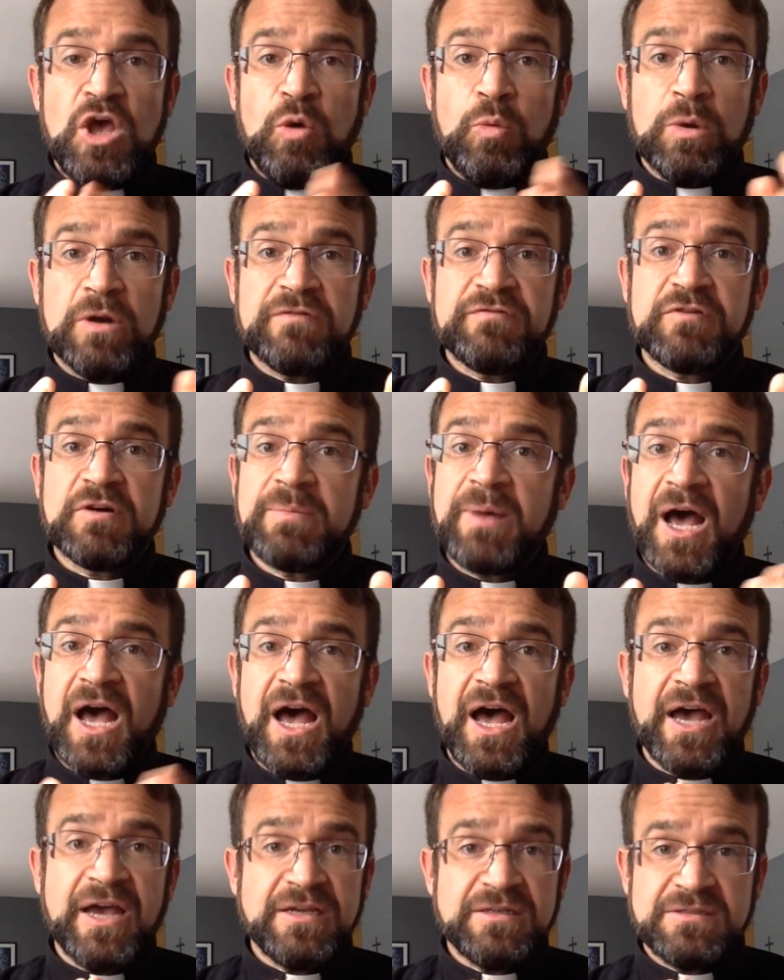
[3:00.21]
What if we're
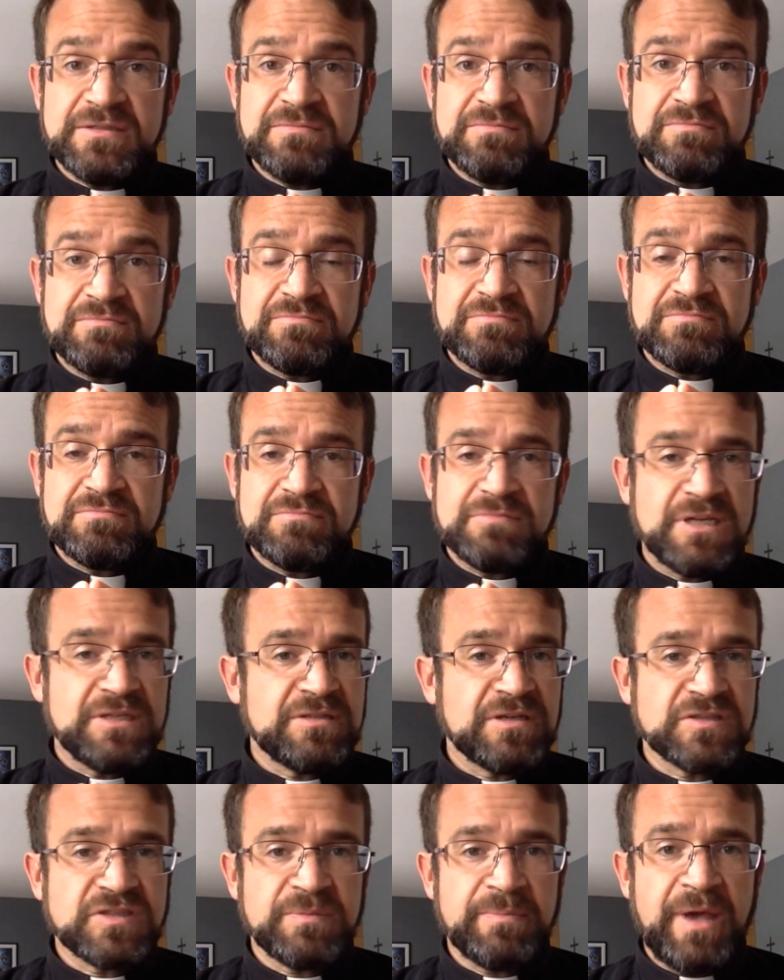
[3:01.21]
behind?
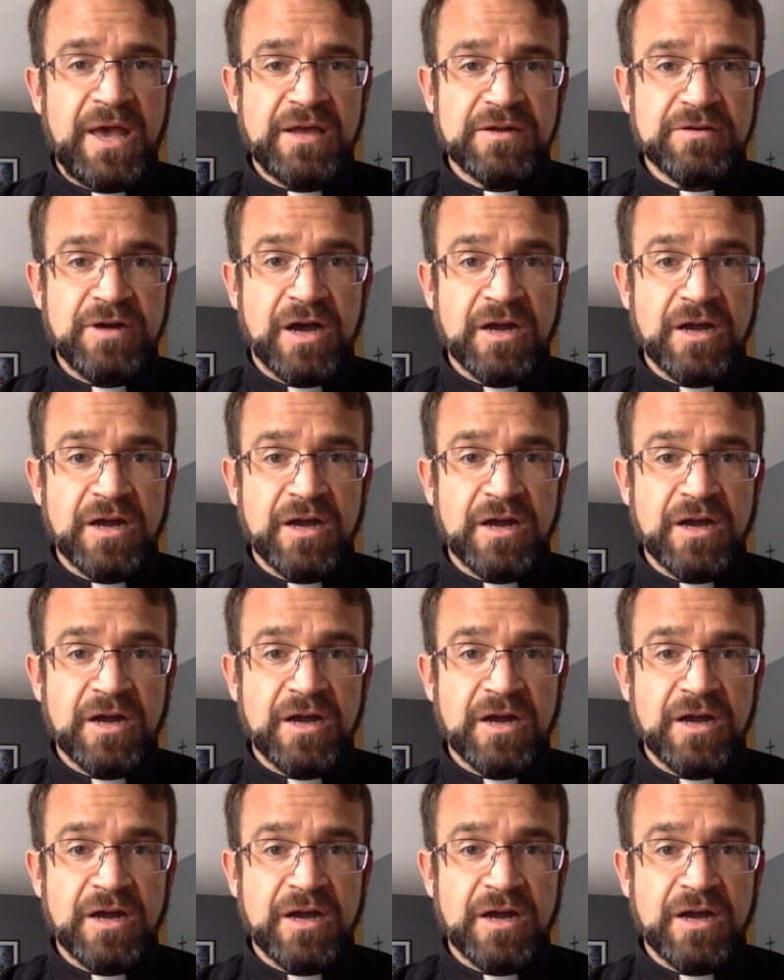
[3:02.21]
Doesn't matter.